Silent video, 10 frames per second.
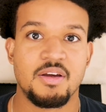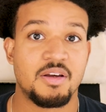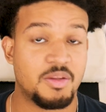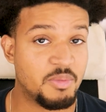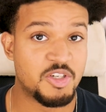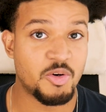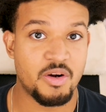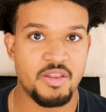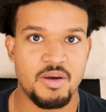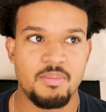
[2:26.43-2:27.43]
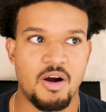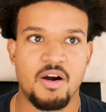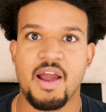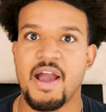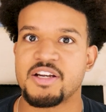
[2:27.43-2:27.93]
the majority of them are
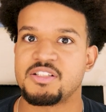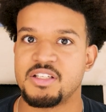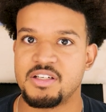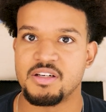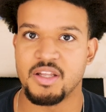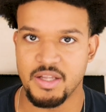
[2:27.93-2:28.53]
actually good.